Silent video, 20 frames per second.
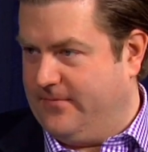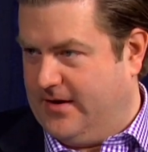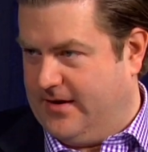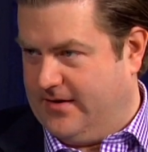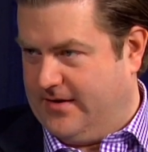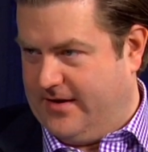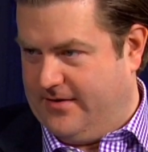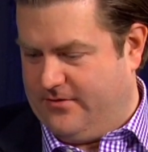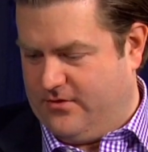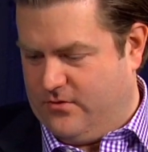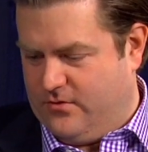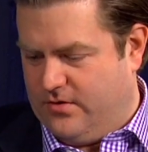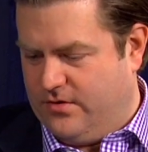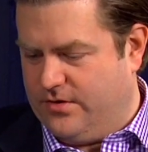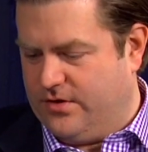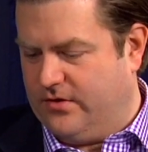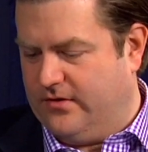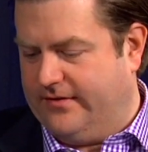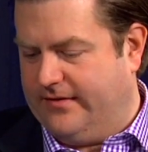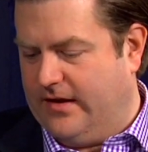Yeah. And I have a
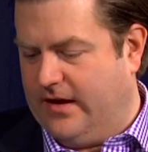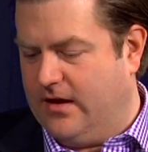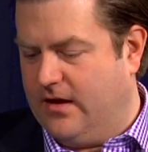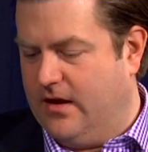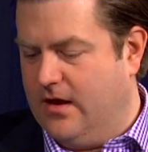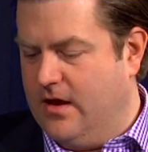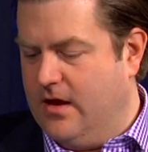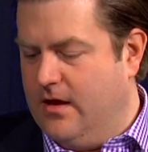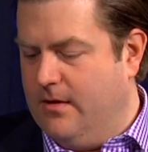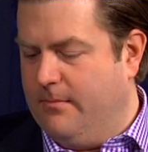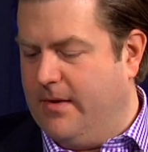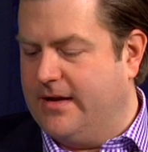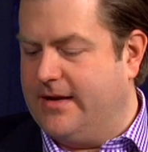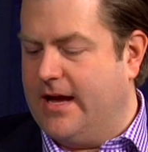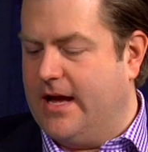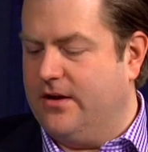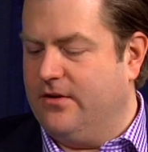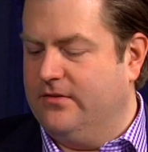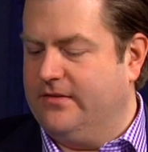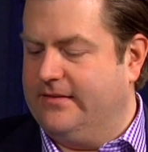quote. You say, my
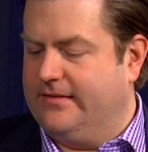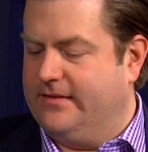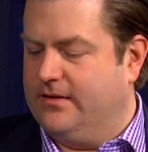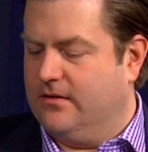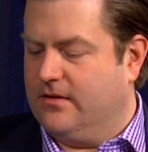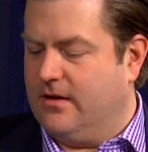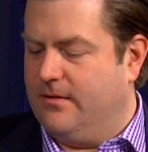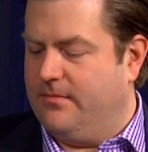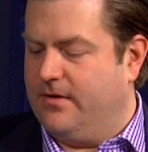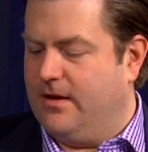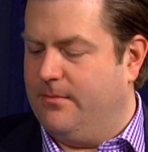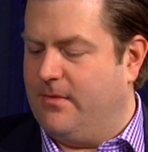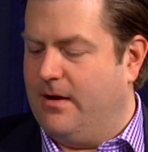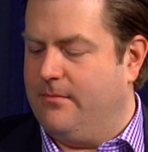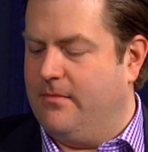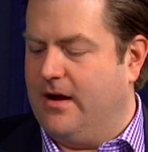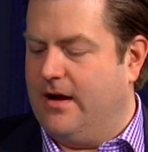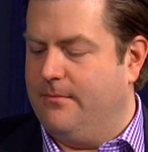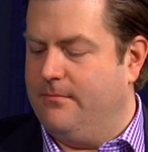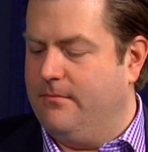dad owns a steel company and my
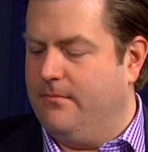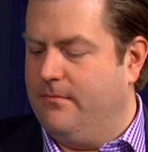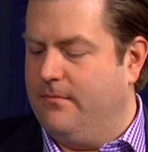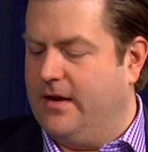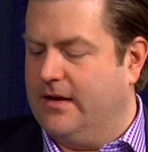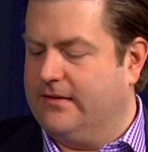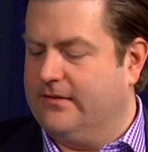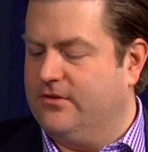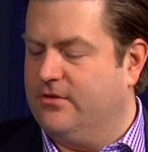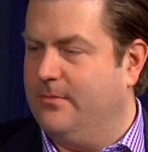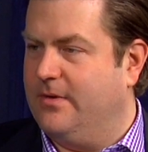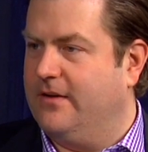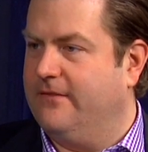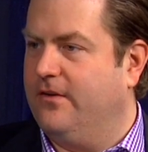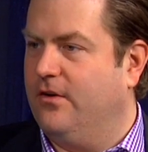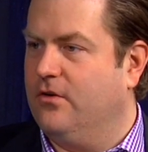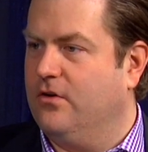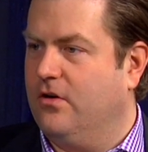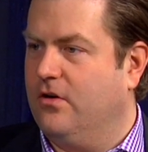mom makes too many phone